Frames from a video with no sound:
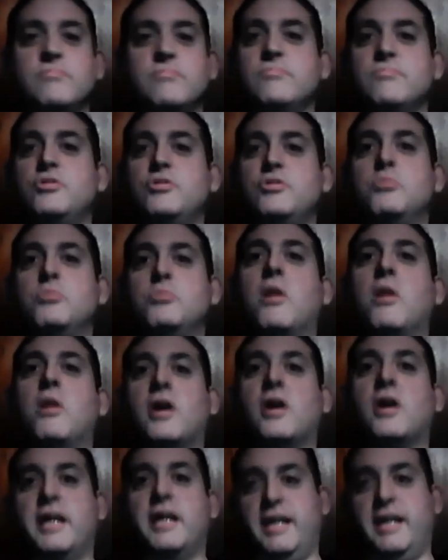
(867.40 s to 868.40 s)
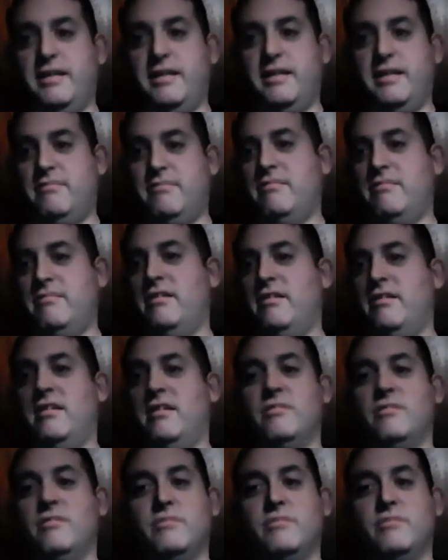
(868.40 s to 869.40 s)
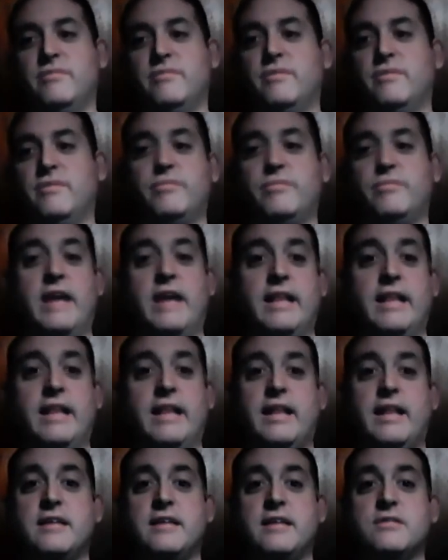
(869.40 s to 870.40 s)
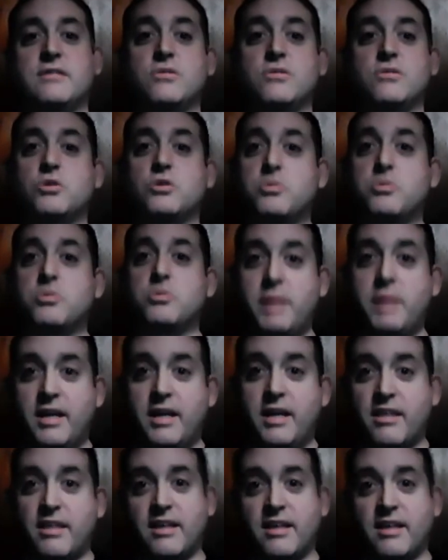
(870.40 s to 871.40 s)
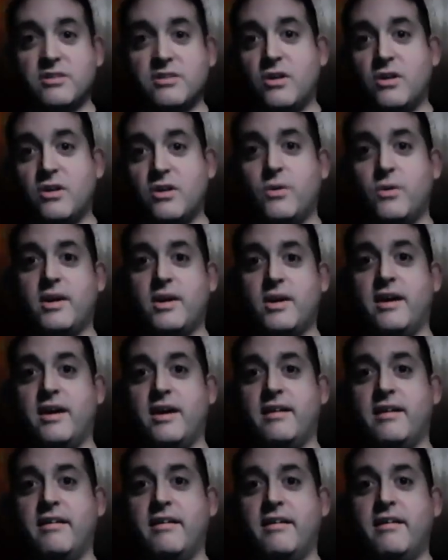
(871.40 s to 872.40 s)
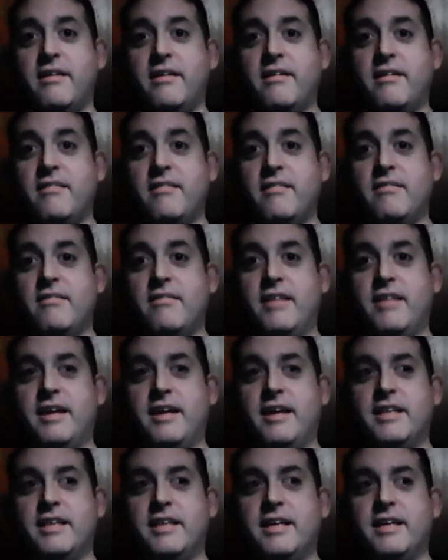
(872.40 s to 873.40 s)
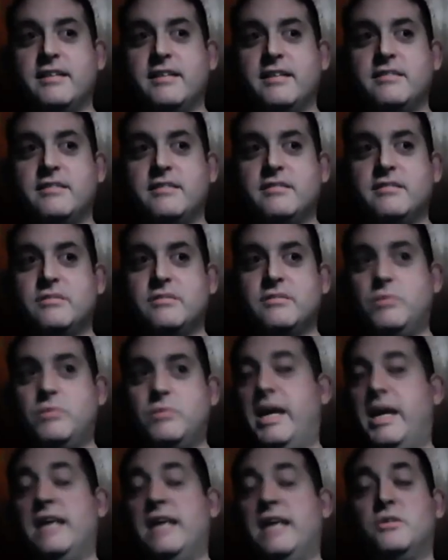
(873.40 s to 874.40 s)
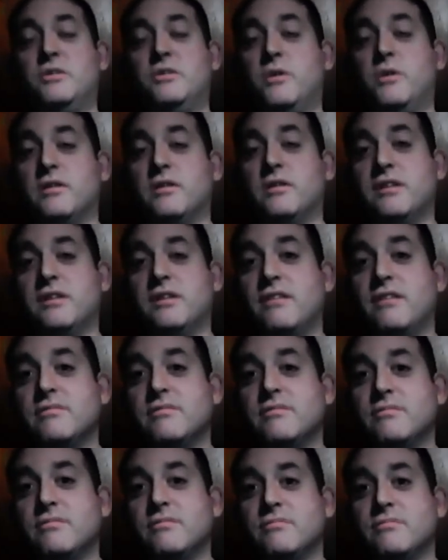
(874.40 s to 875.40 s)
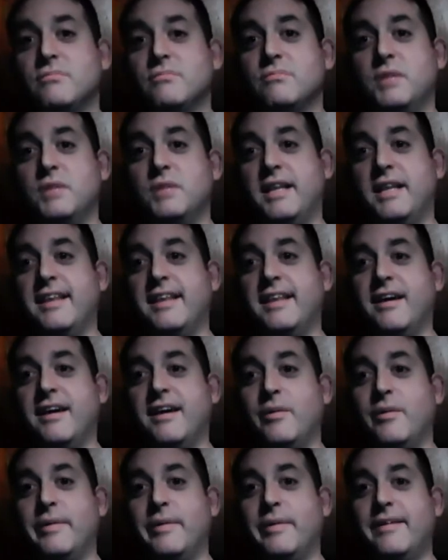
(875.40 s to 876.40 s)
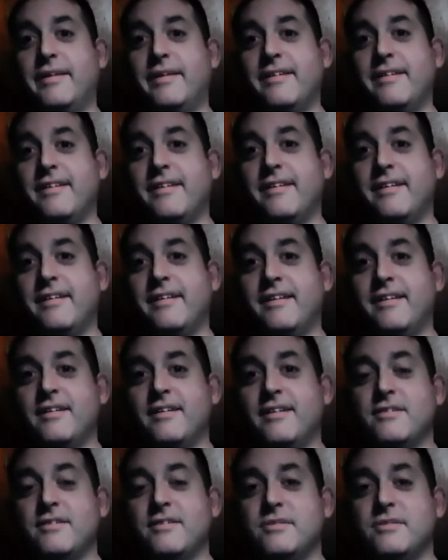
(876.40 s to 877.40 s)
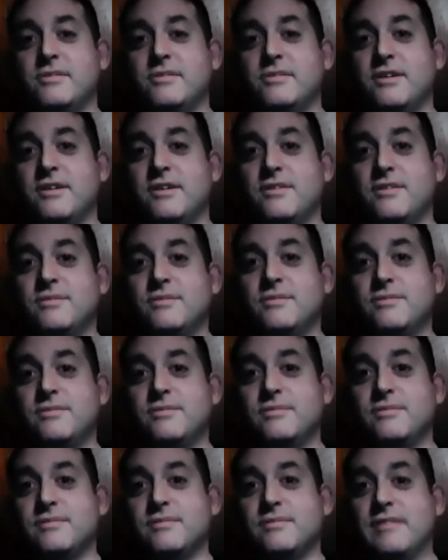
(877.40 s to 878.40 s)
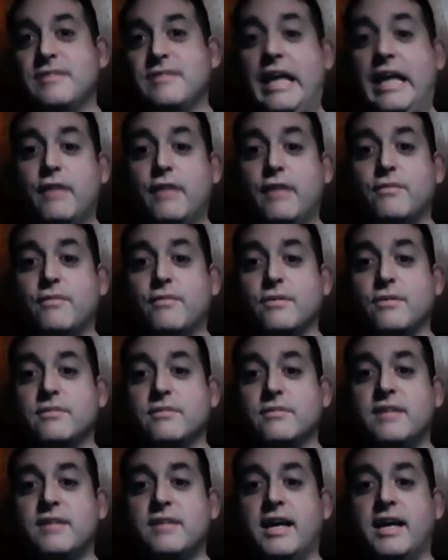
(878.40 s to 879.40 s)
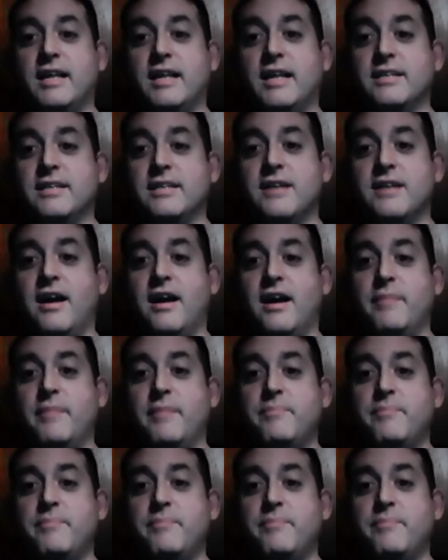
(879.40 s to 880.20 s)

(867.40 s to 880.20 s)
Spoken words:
do marketing. We've got lots of social media things going on that we can't do it ourselves. We need the help. So thank you for taking the time